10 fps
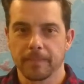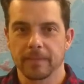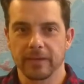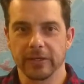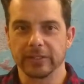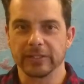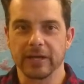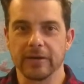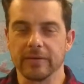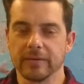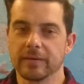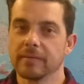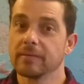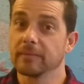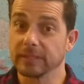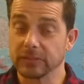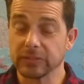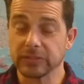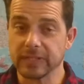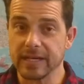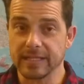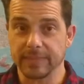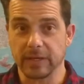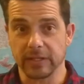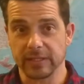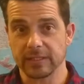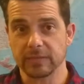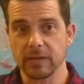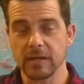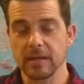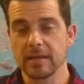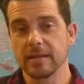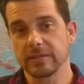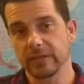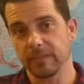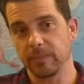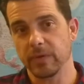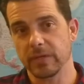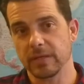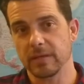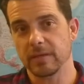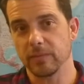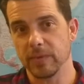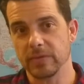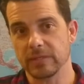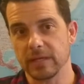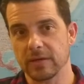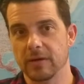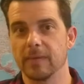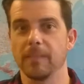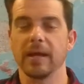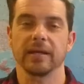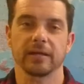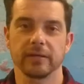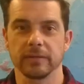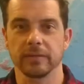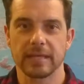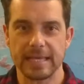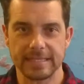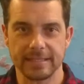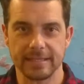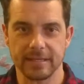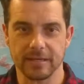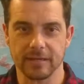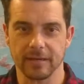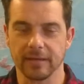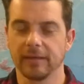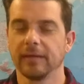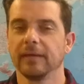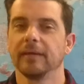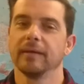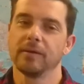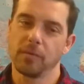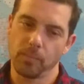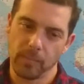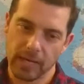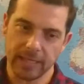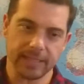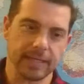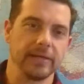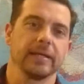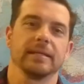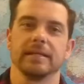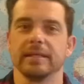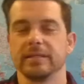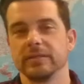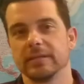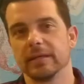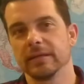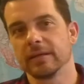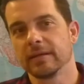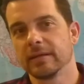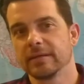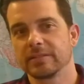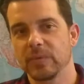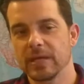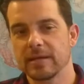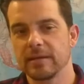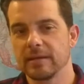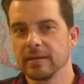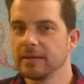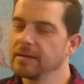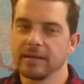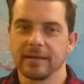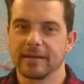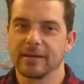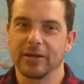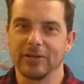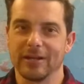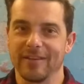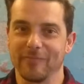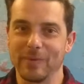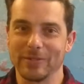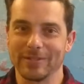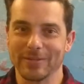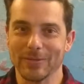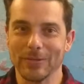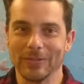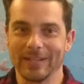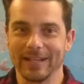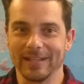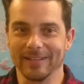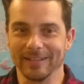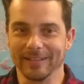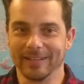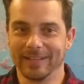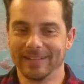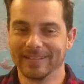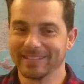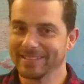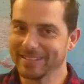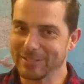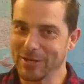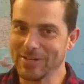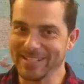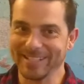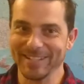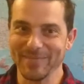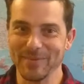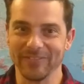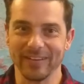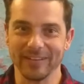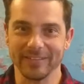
you're good to go. What's also nice about this one is you can put your music on a micro SD card, plug it directly into the speaker, and you'll have music all night long. Just don't disturb your fellow